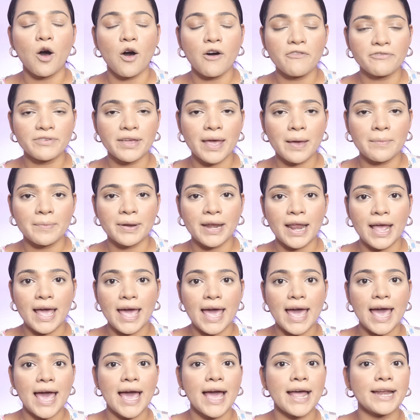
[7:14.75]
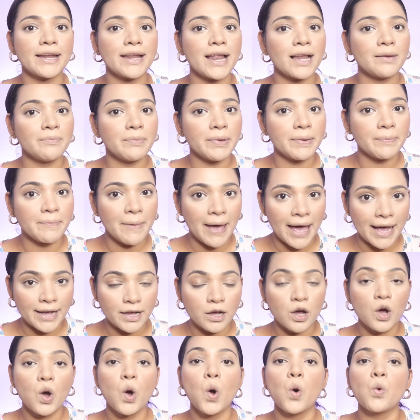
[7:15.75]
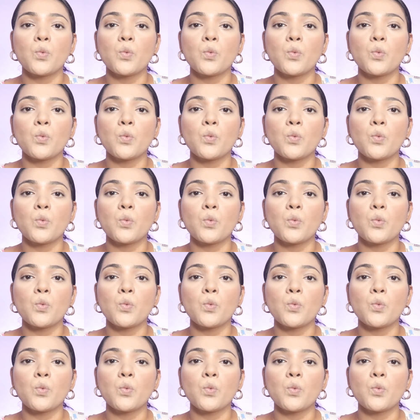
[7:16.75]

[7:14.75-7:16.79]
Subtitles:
off camera and I'll be back